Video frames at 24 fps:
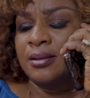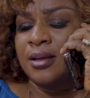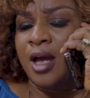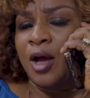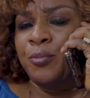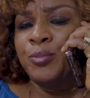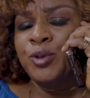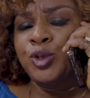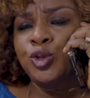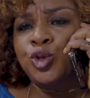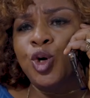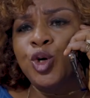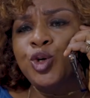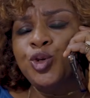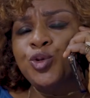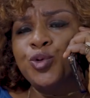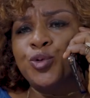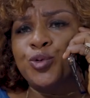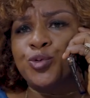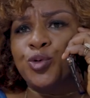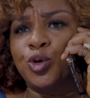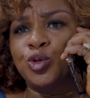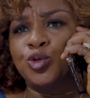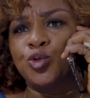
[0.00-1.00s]
I'll be showing
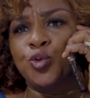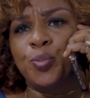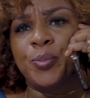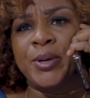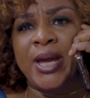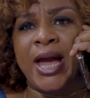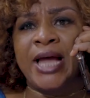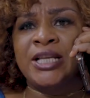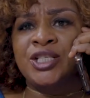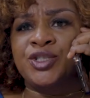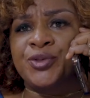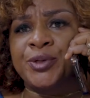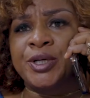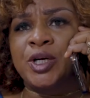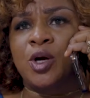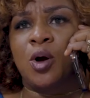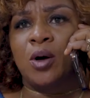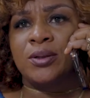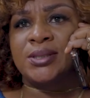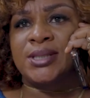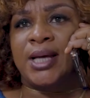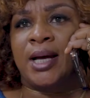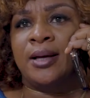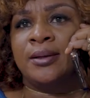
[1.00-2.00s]
you road, you'll be entering
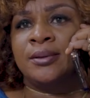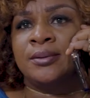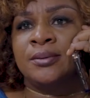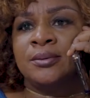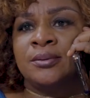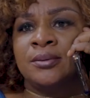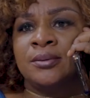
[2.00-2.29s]
gutter.